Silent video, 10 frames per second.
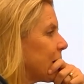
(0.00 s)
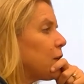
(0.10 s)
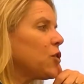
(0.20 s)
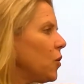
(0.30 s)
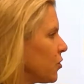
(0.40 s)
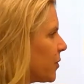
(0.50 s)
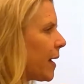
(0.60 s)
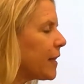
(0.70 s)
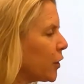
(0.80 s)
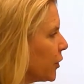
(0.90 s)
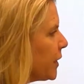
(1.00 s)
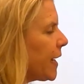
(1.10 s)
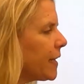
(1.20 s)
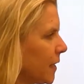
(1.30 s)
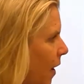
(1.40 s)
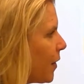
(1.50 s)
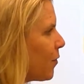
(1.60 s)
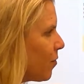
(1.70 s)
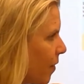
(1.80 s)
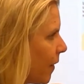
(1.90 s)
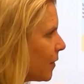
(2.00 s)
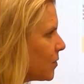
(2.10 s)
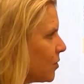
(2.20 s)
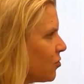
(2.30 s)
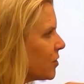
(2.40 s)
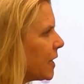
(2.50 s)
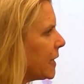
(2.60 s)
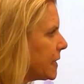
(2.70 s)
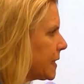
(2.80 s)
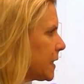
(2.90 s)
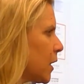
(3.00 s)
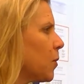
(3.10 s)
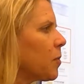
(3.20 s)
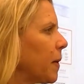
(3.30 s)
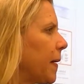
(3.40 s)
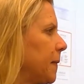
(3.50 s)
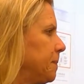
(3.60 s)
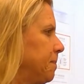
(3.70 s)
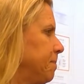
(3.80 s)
I told you I'd learn you a lot of things. You just gotta stick with me.